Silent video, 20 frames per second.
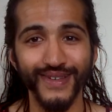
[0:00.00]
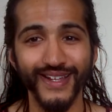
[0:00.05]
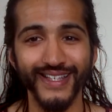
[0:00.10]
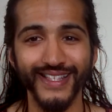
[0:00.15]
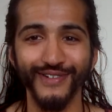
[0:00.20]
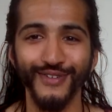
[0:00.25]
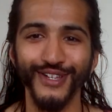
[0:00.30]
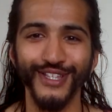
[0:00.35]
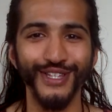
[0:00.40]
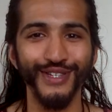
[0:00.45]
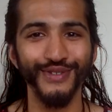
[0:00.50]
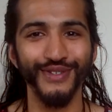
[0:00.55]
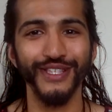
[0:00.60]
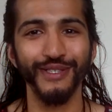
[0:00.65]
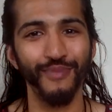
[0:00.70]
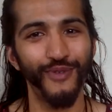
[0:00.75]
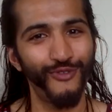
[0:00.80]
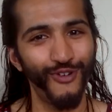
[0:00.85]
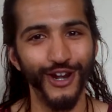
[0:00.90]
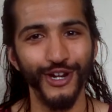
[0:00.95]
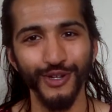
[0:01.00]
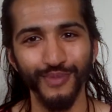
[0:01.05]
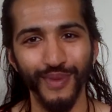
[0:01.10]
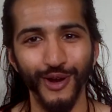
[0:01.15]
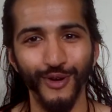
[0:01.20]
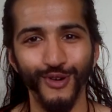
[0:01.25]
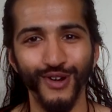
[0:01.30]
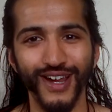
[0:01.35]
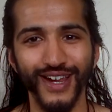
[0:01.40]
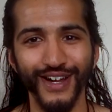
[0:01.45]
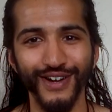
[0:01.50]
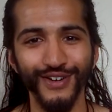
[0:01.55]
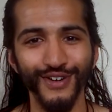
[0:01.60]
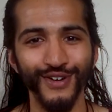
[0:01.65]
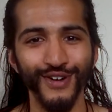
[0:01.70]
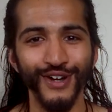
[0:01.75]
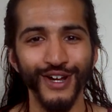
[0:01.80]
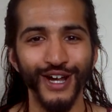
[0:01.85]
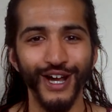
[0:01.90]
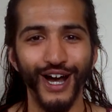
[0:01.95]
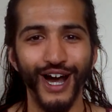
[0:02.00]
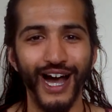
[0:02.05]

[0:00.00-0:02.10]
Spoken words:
because I want to do this before I do my workout.